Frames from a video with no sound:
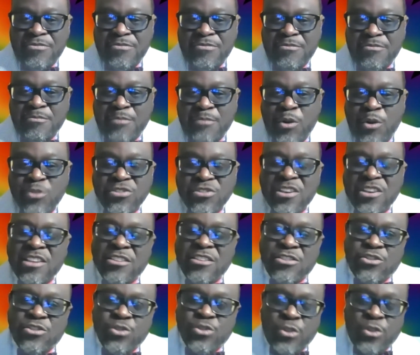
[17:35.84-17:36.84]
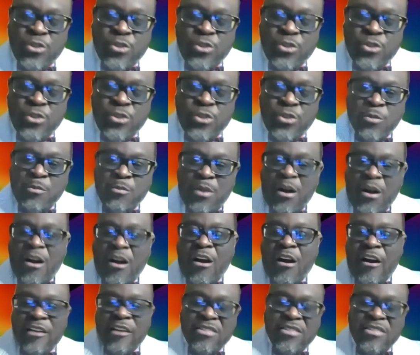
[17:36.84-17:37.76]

most enjoyable part of